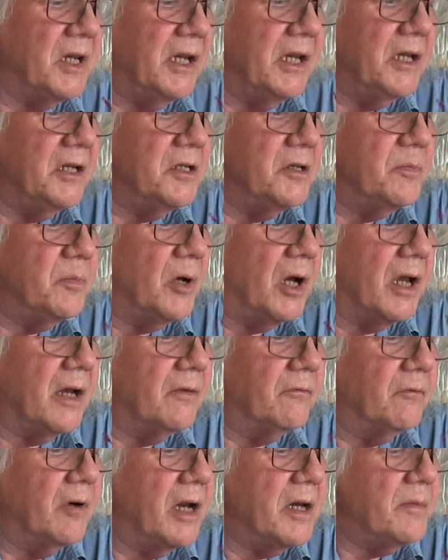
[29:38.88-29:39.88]
it is, but I
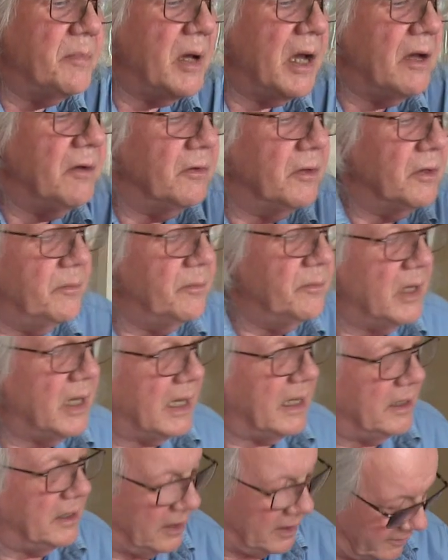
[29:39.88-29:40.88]
have read about them
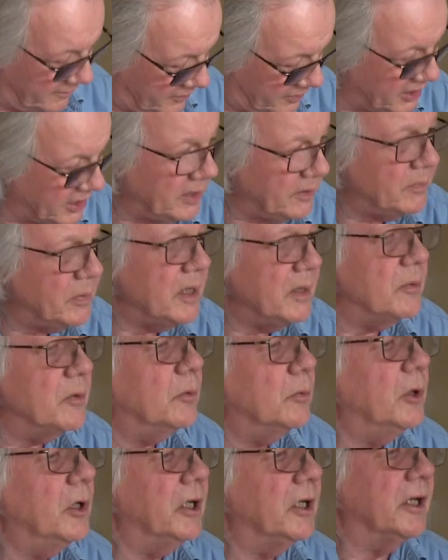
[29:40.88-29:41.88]
and I have seen people
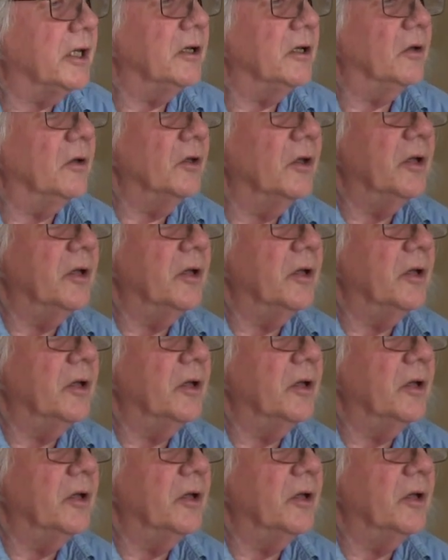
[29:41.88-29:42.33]
working on